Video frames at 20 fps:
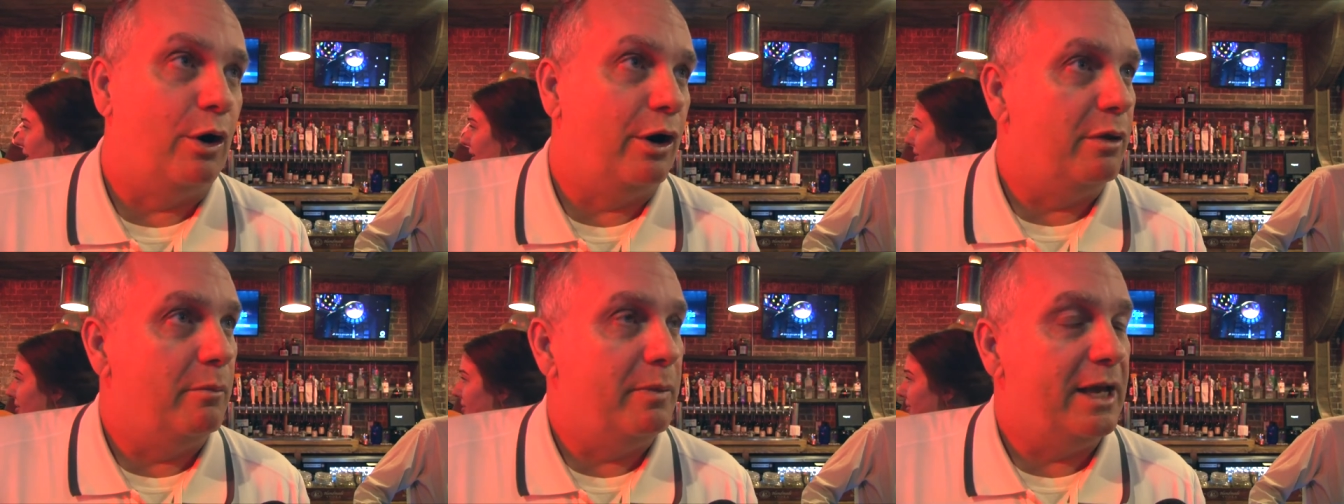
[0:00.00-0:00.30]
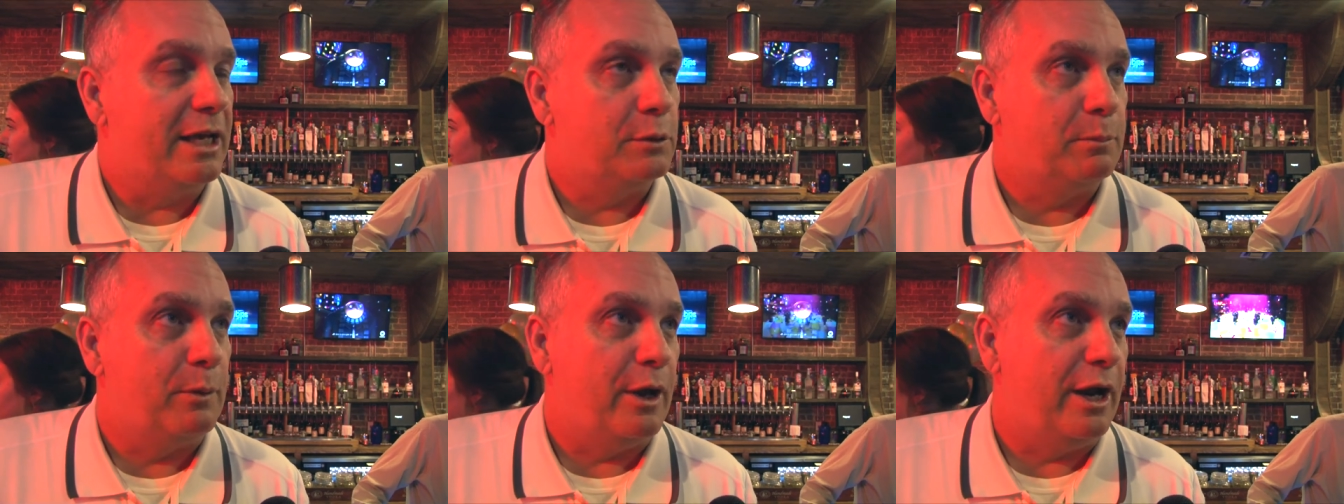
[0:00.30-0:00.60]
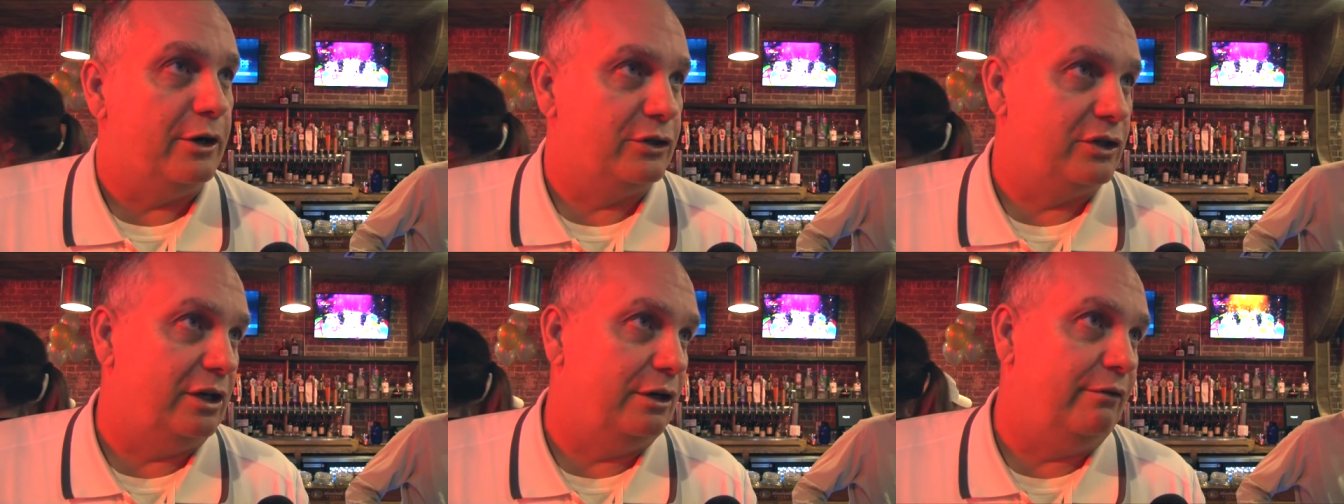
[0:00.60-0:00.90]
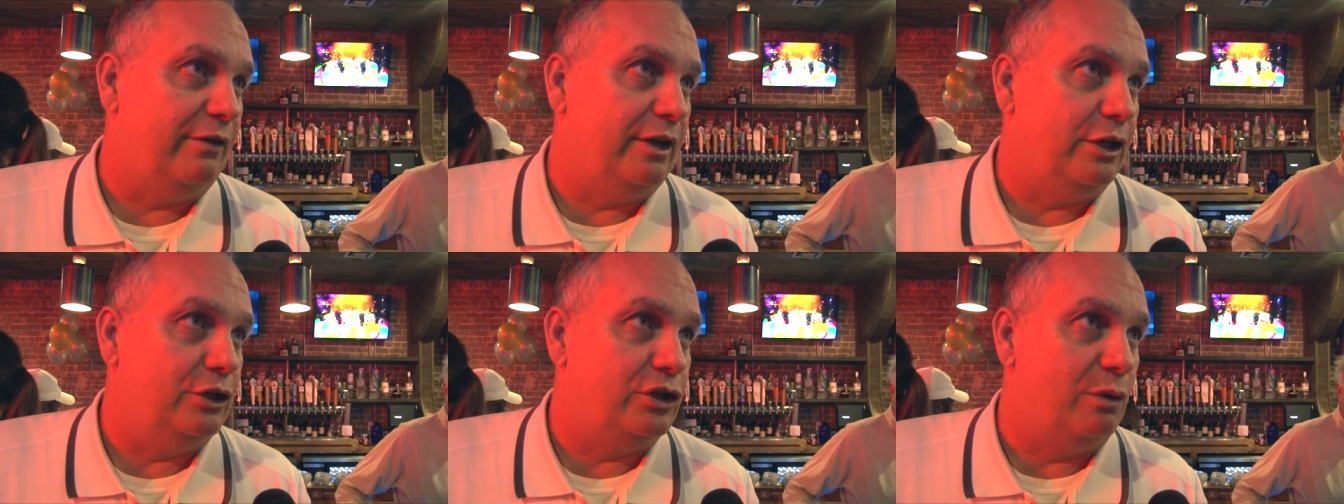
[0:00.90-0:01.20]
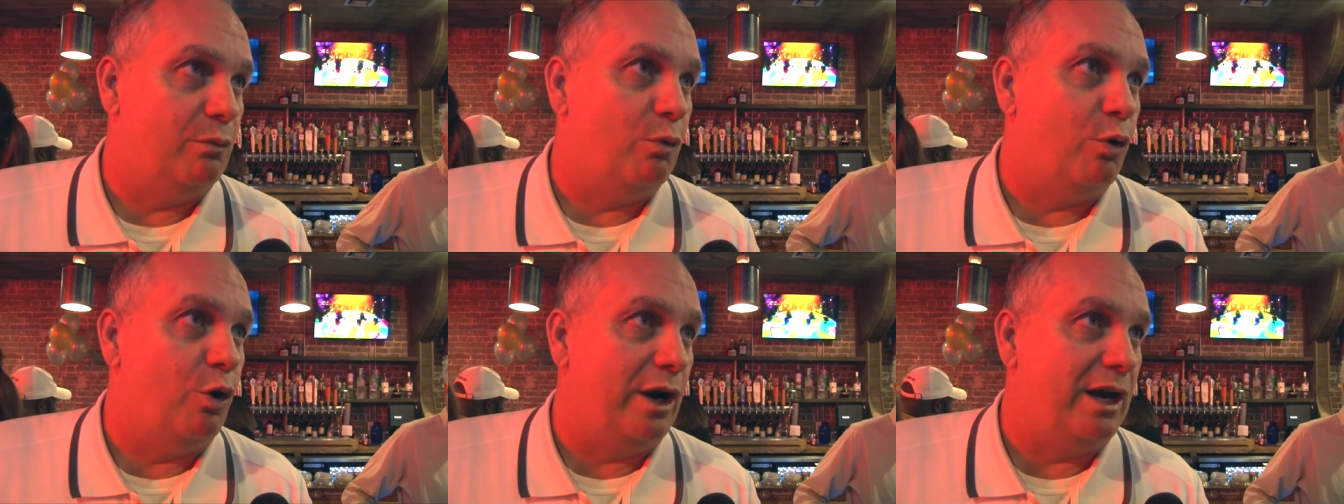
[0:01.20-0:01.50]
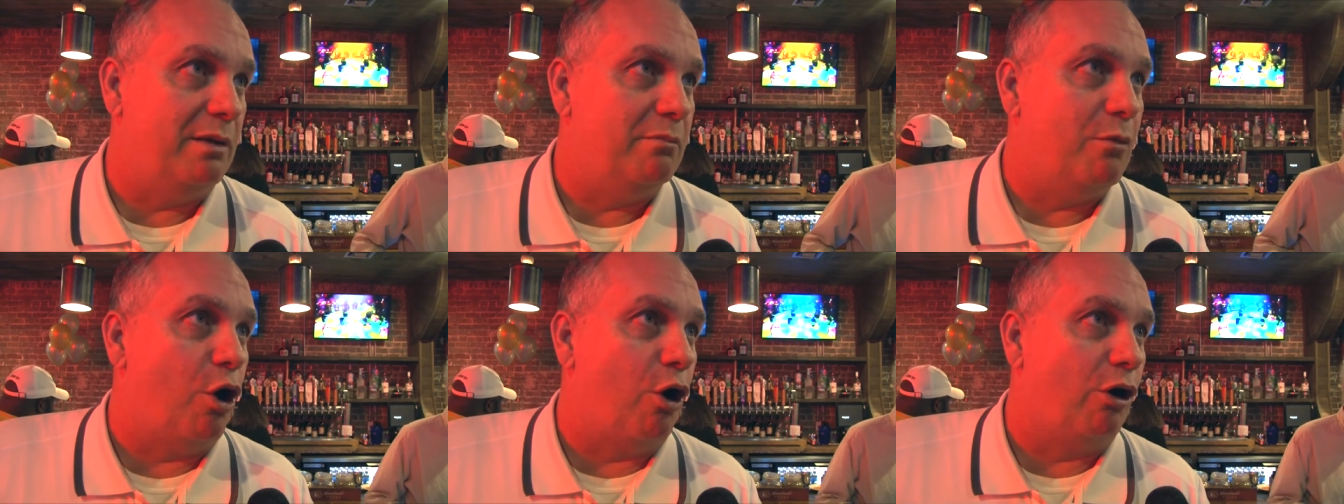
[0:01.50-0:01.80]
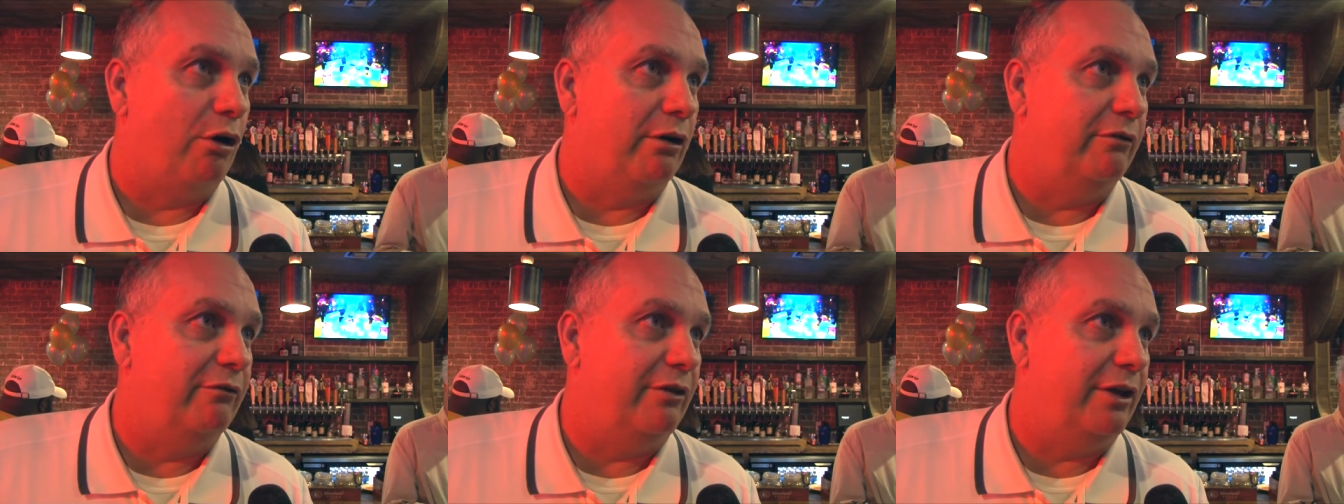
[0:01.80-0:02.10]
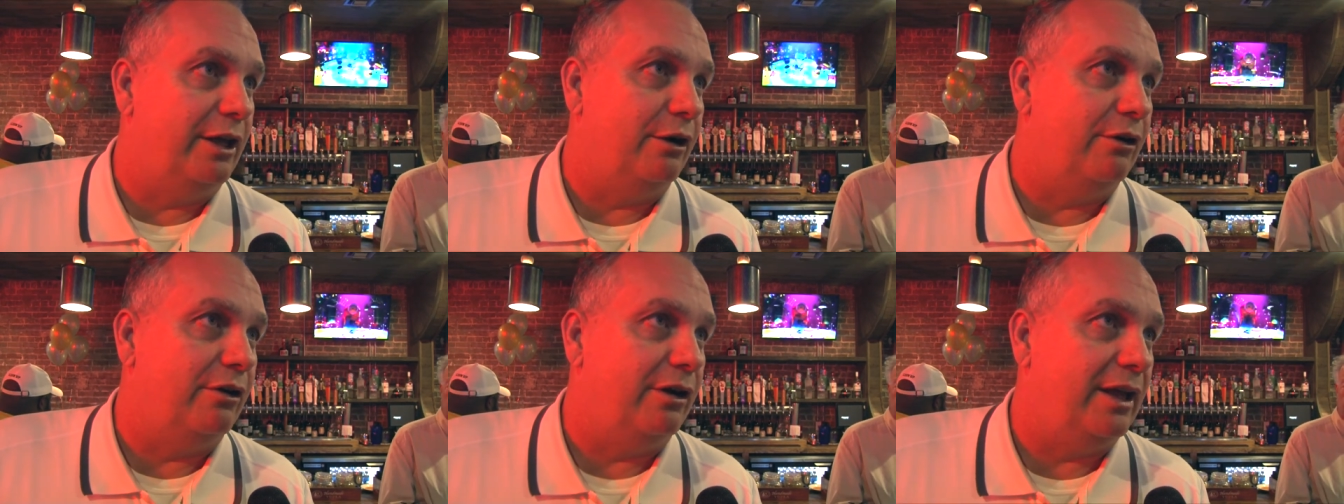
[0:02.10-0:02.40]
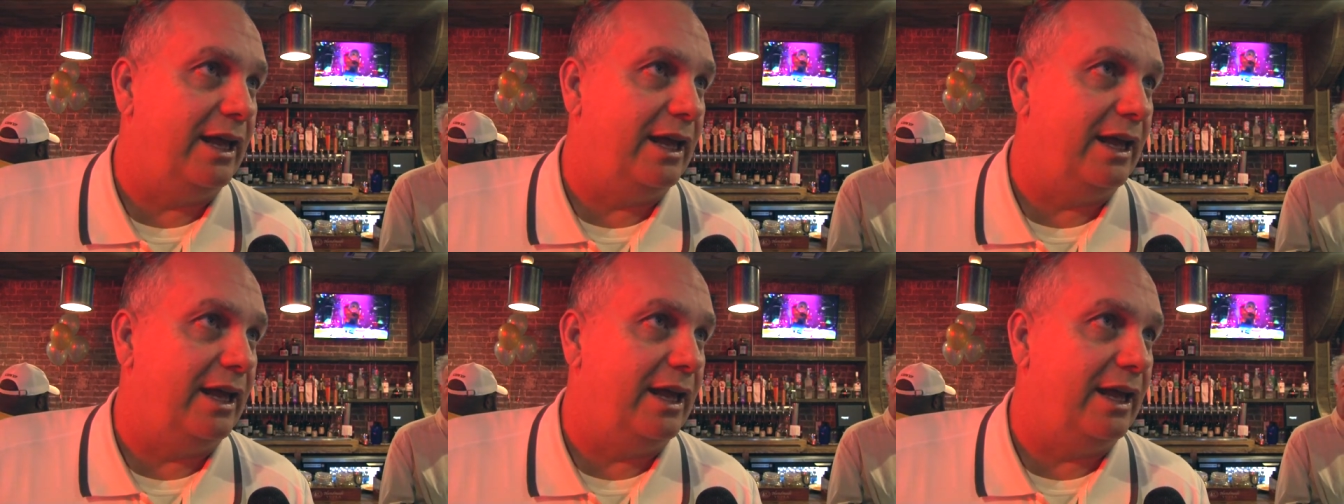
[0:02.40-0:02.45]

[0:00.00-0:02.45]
one of the best players in Division I in Marlon Ville.